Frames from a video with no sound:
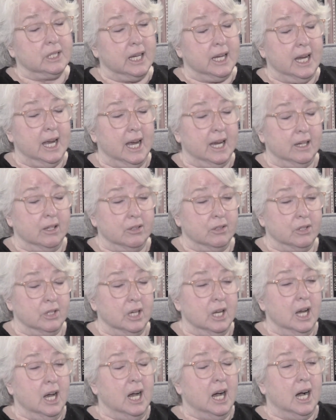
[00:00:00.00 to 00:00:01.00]
hired
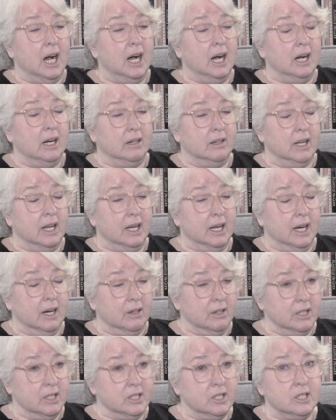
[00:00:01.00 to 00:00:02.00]
an
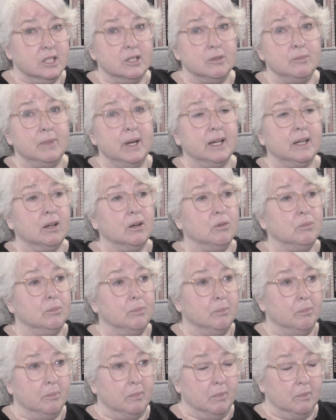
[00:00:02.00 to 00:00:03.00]
artist to make
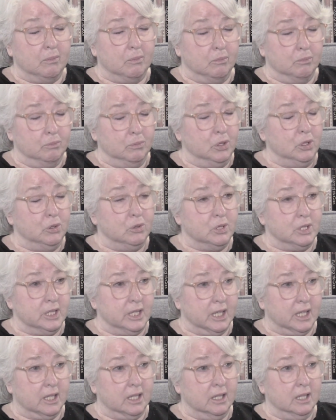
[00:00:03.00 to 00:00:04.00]

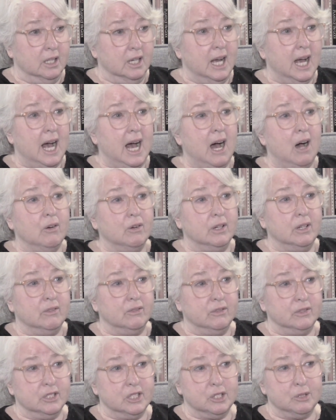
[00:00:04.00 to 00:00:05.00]
music, out
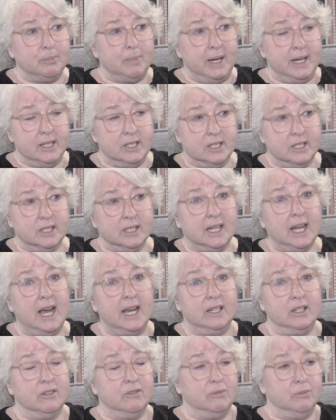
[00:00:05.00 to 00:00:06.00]
of space
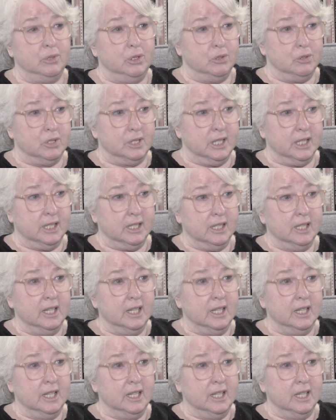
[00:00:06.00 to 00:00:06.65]
kind of music.